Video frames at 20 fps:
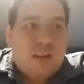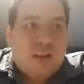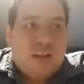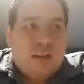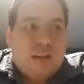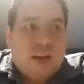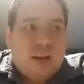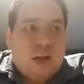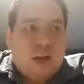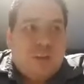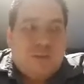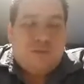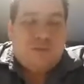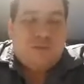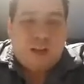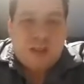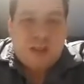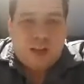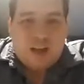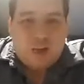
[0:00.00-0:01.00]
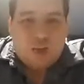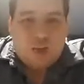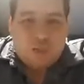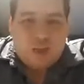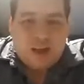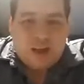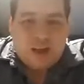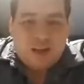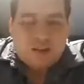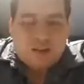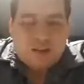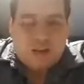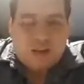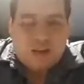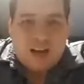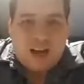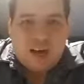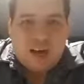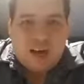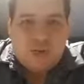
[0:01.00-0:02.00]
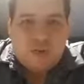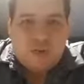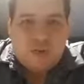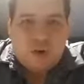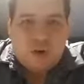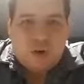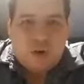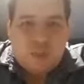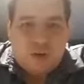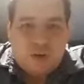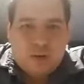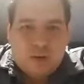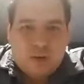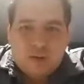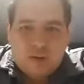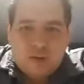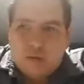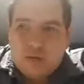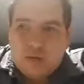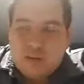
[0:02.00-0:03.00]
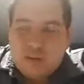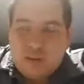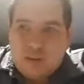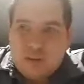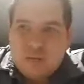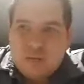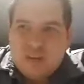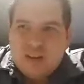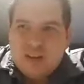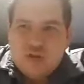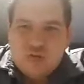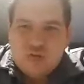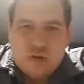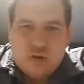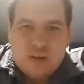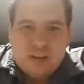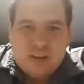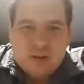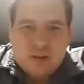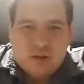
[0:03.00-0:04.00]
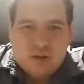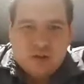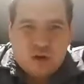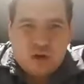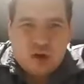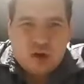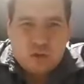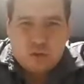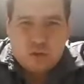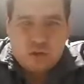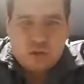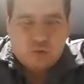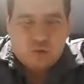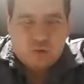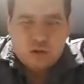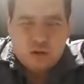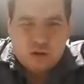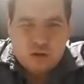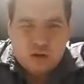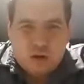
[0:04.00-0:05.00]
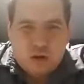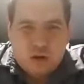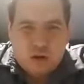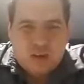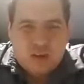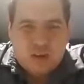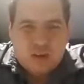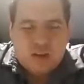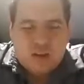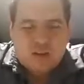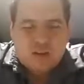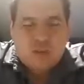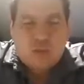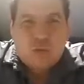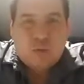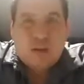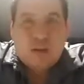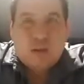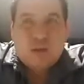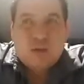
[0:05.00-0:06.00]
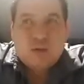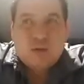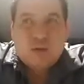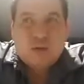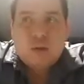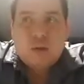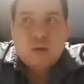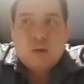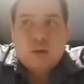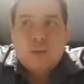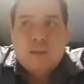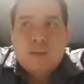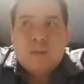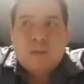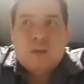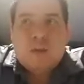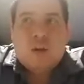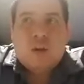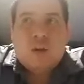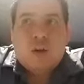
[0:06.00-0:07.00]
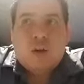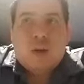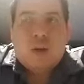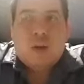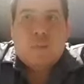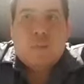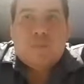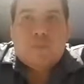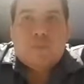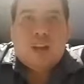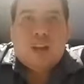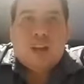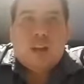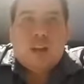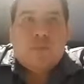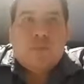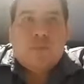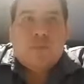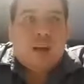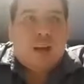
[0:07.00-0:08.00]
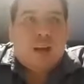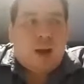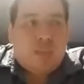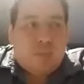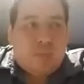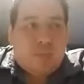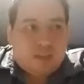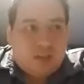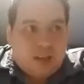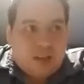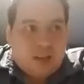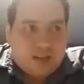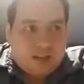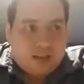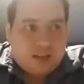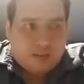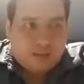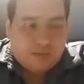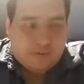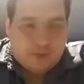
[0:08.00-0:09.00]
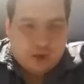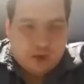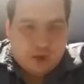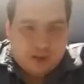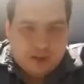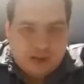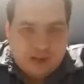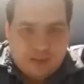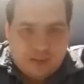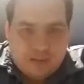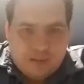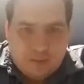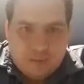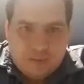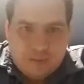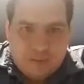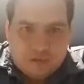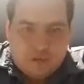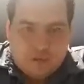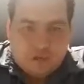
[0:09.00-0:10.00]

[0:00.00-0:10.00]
I think that would be Ardsley's downfall, because they've been struggling to score more than 1 goal in the last few weeks. So, if they'd have capitalised in the first half and maybe took